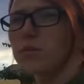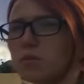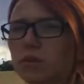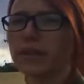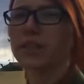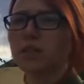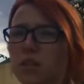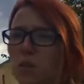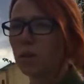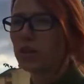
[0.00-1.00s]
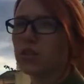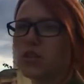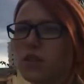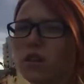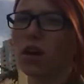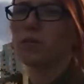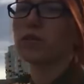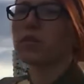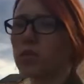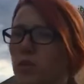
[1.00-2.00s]
write your questions and
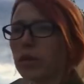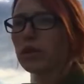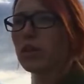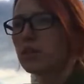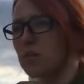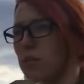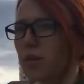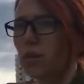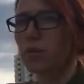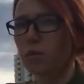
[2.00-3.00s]
comments so we can answer them as